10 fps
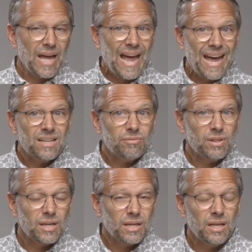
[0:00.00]
And
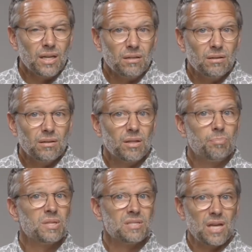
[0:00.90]
everything in it, the
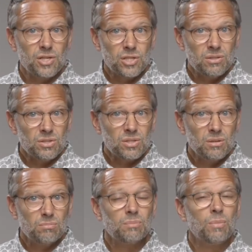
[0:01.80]
possessions,
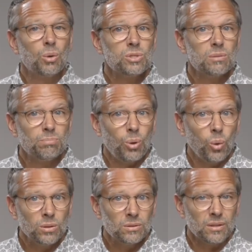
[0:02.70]
but most
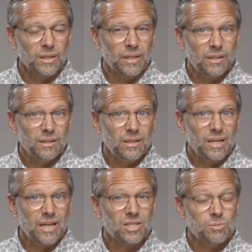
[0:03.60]
importantly,
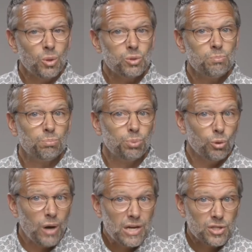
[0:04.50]
and its most
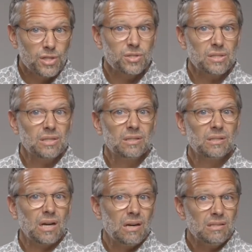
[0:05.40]
precious
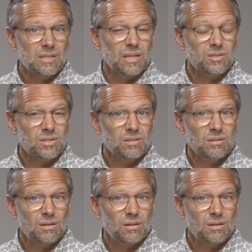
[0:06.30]
contents,